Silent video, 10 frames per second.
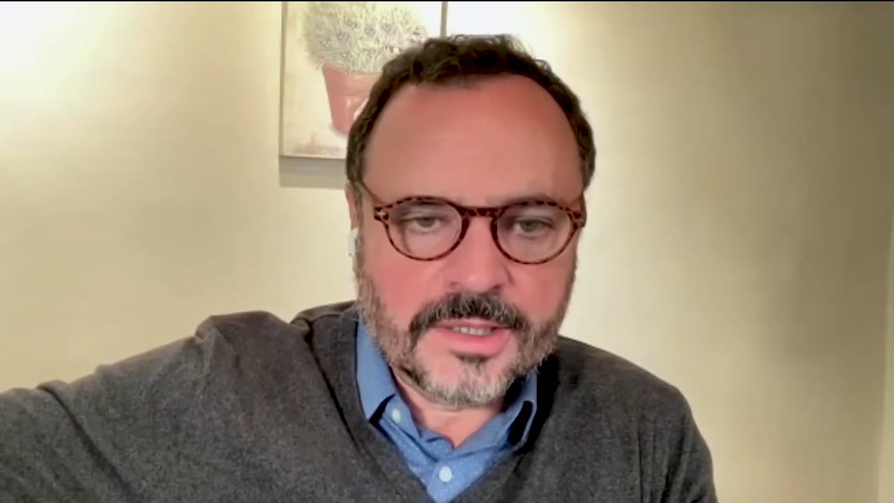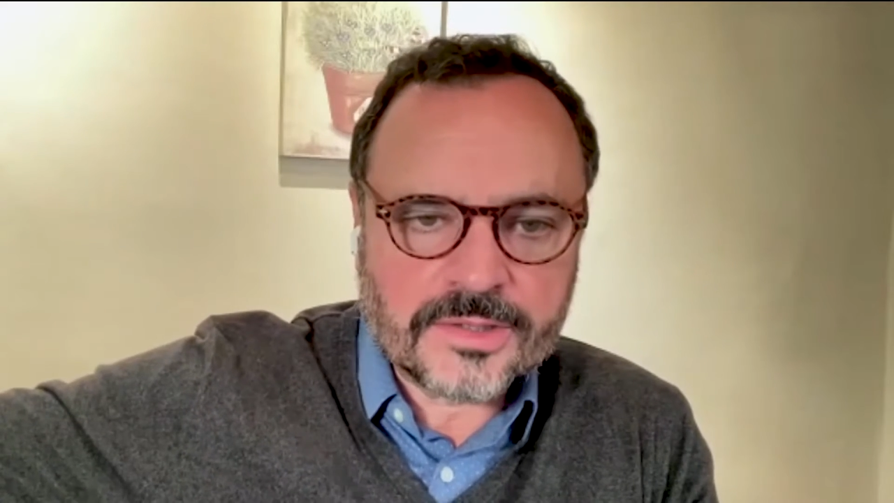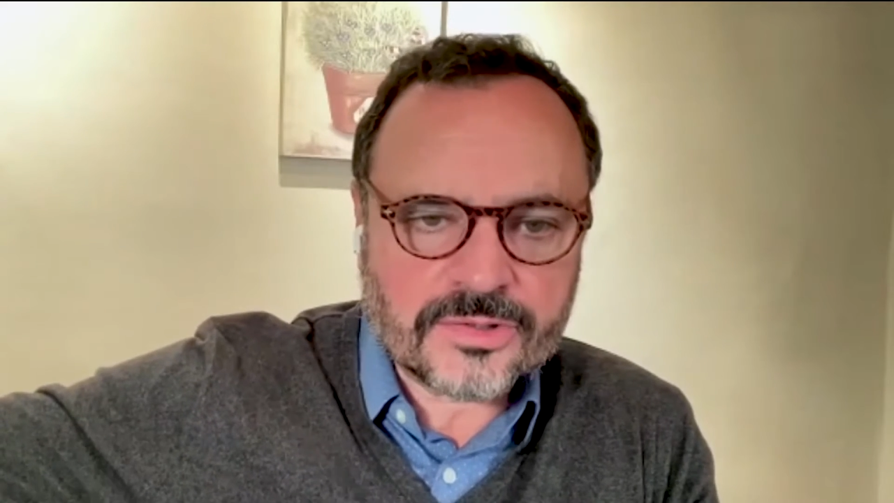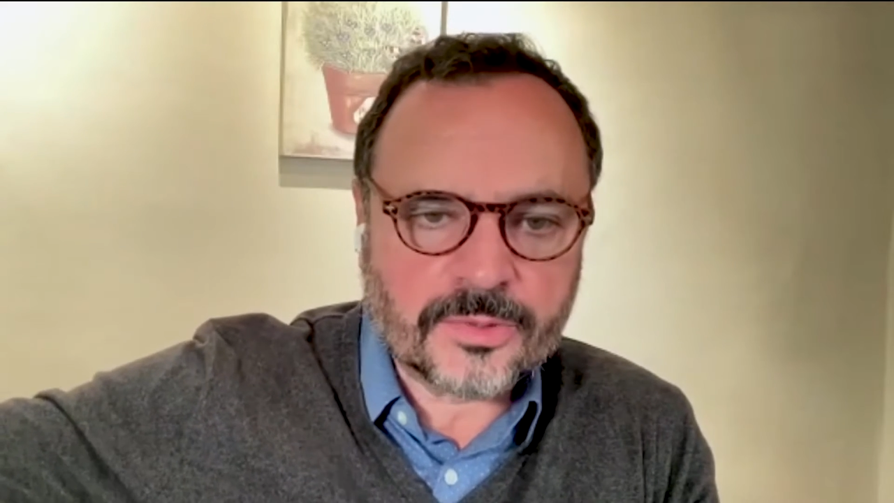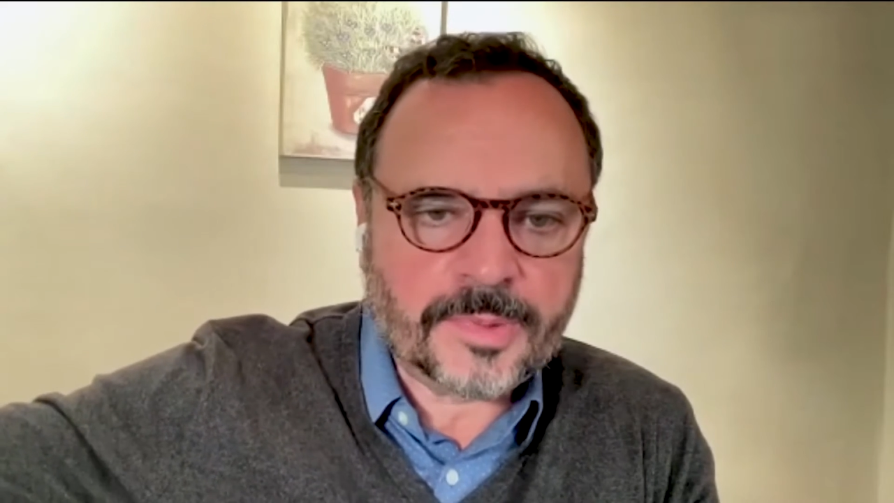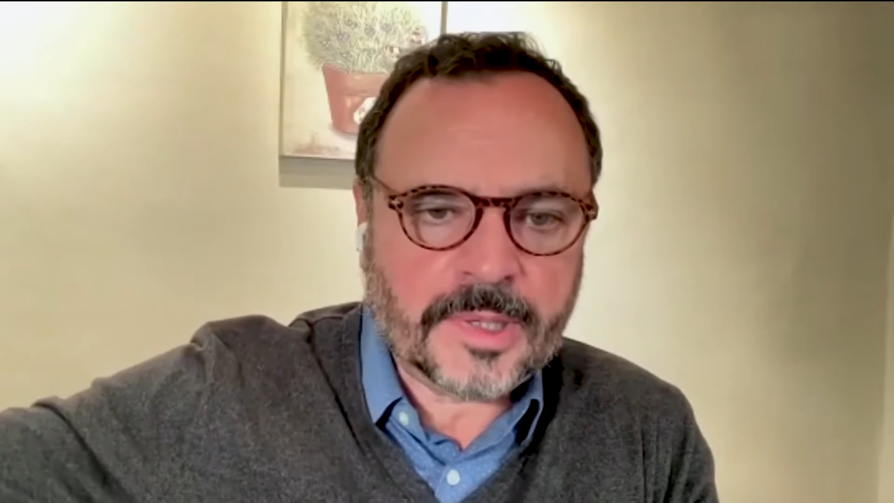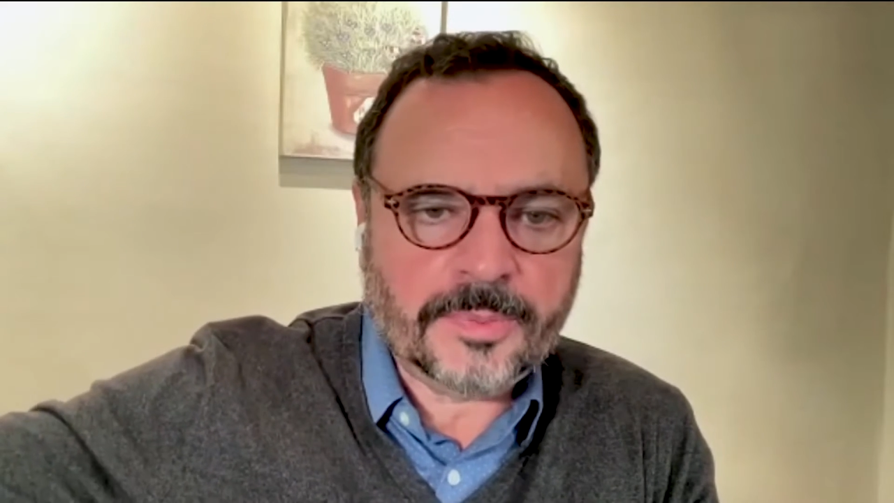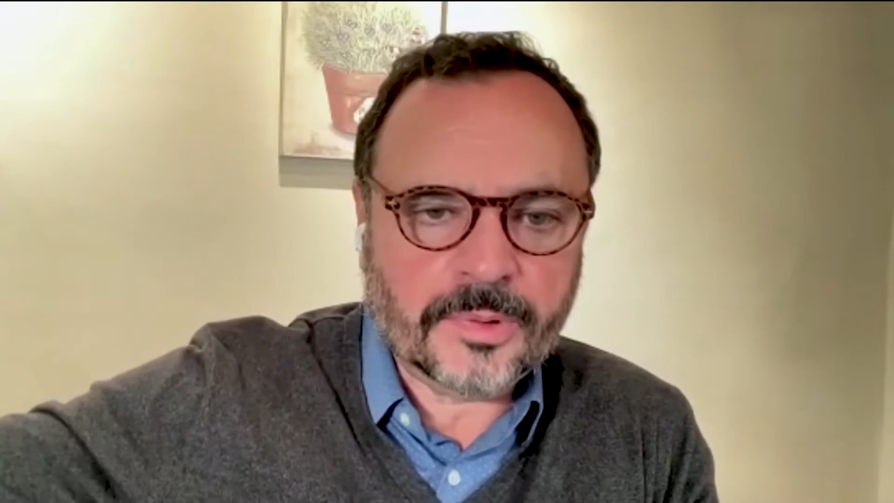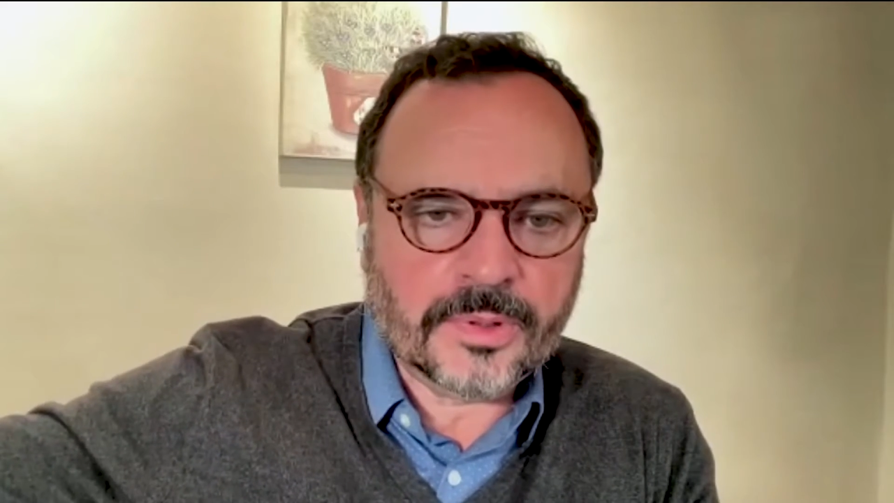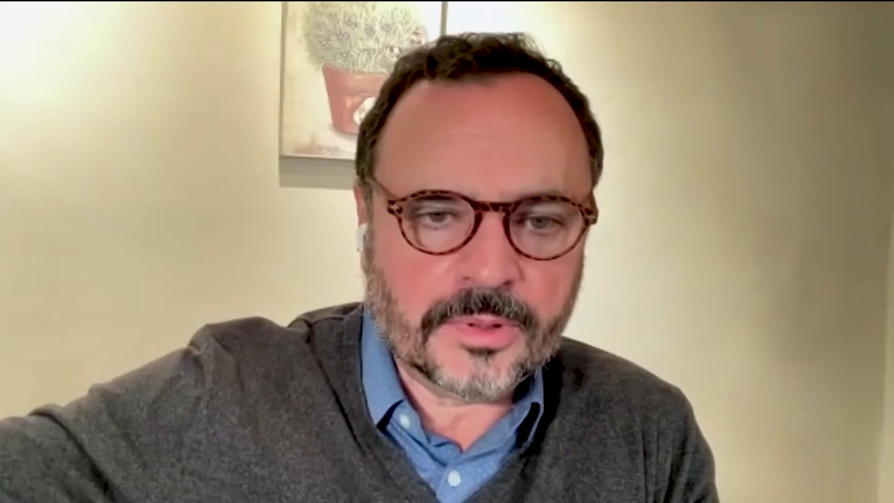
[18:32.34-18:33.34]
So
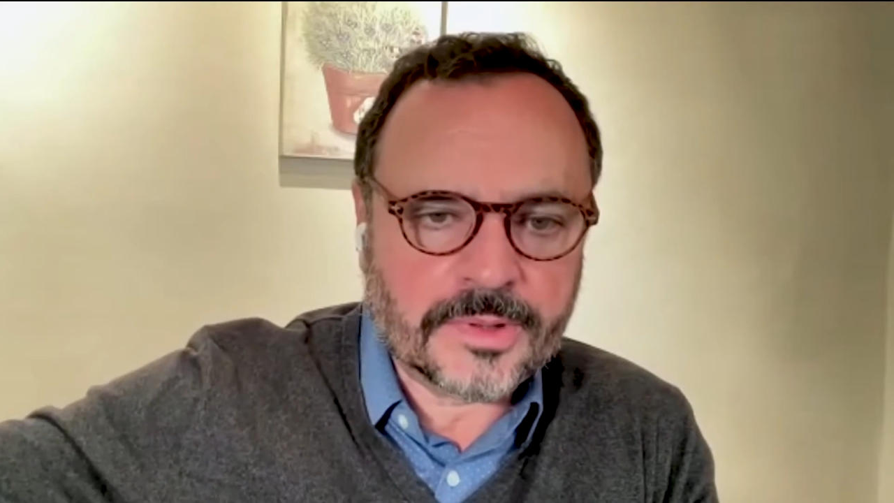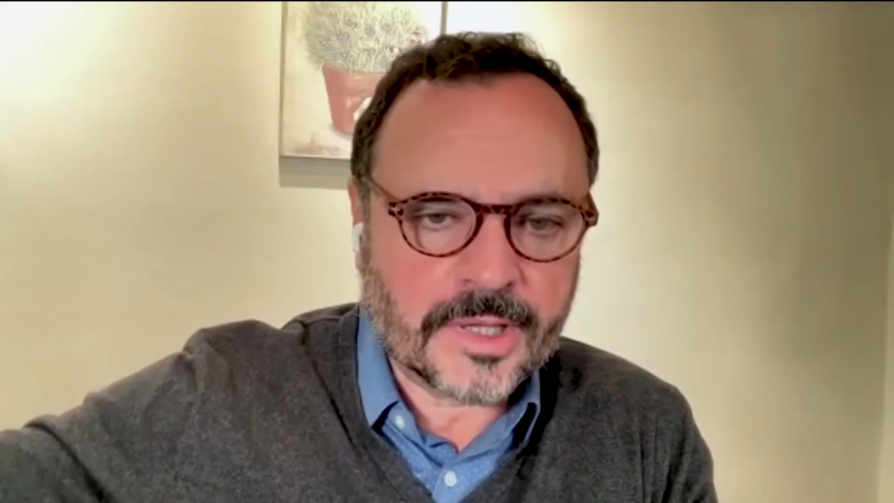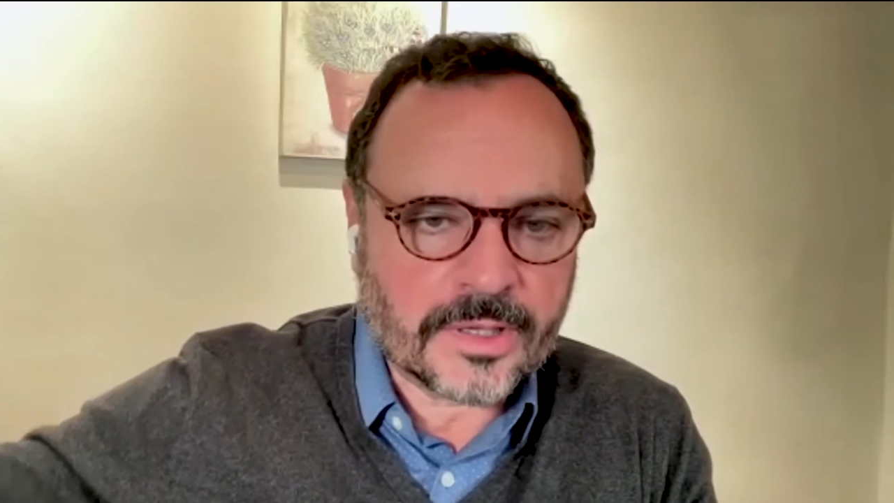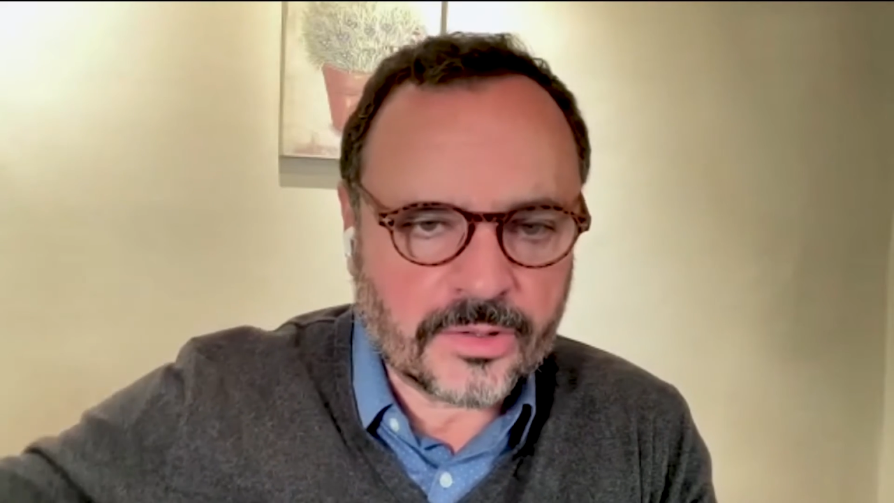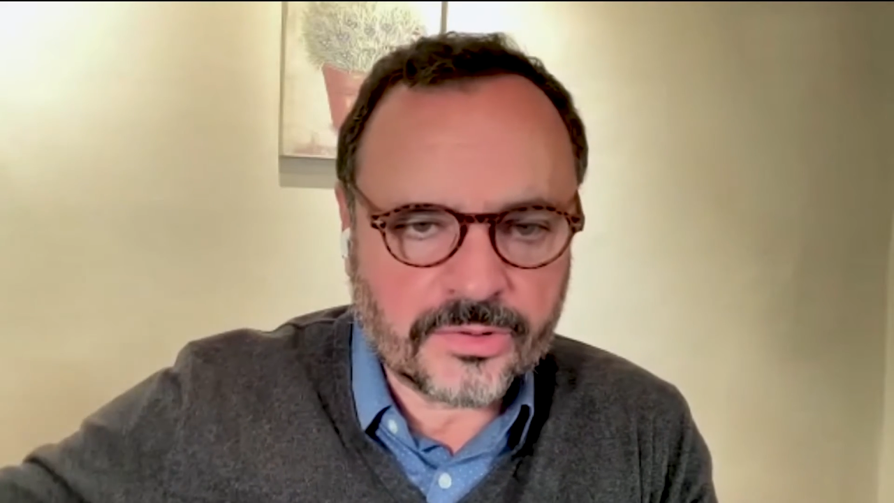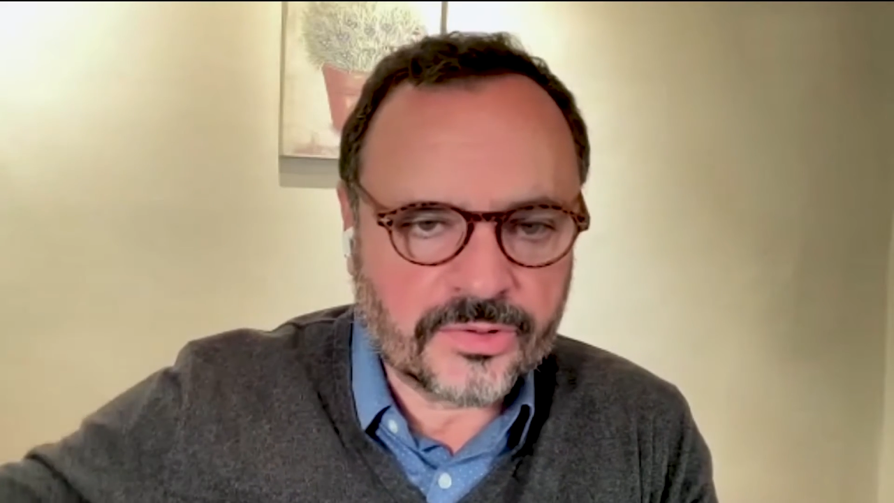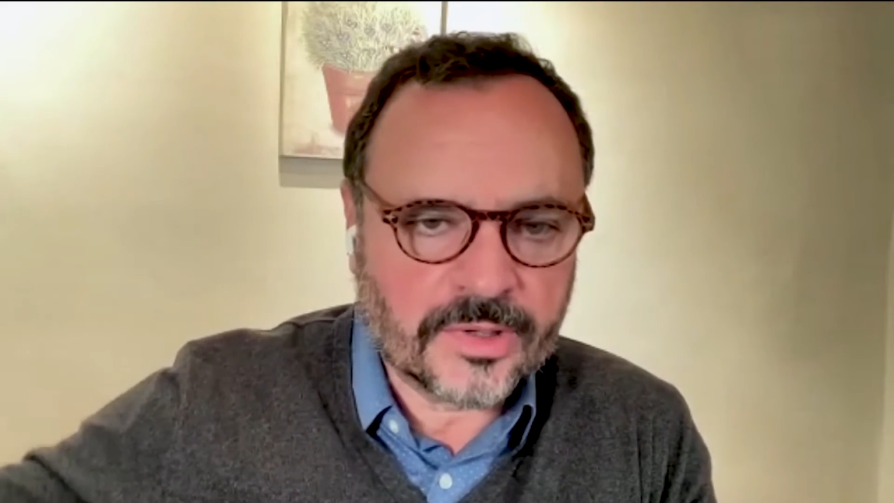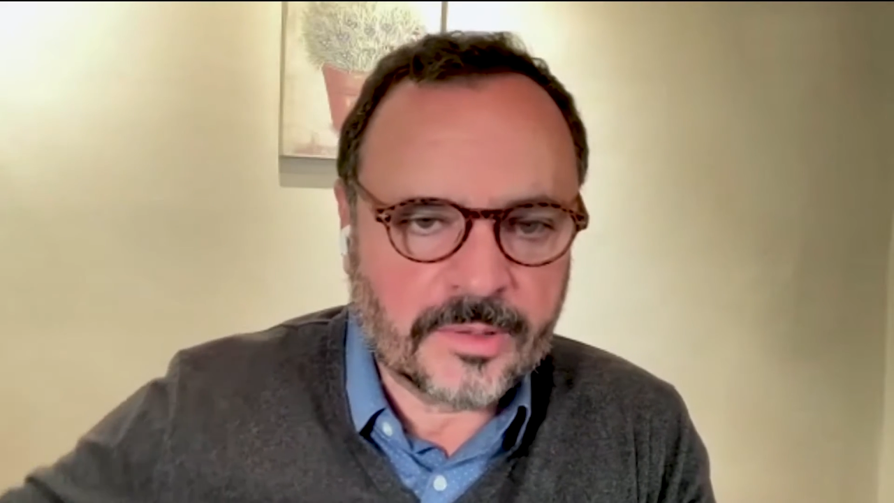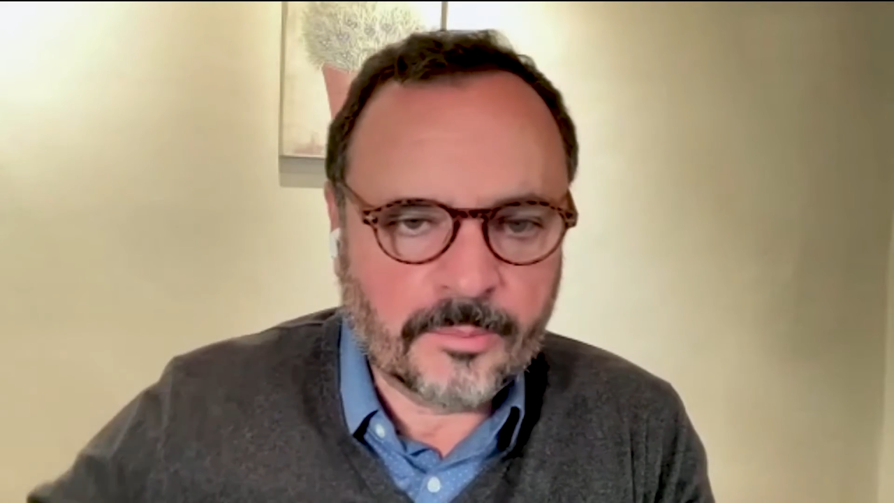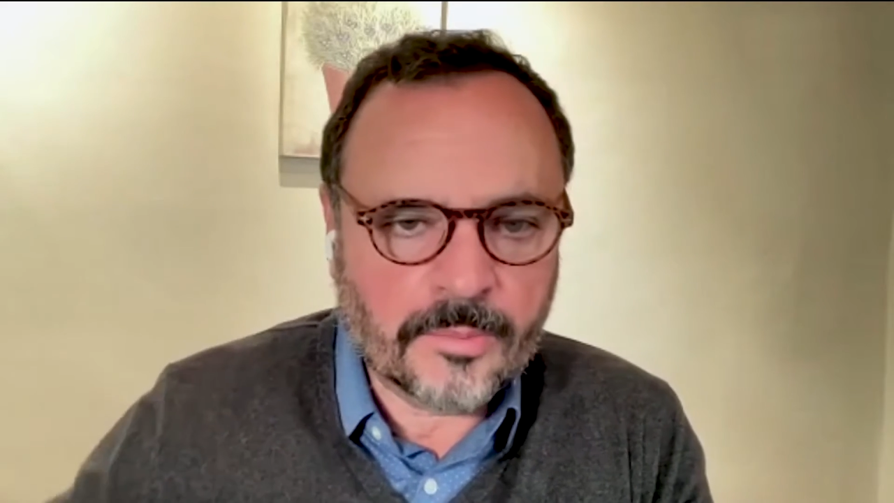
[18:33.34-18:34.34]
people that are doing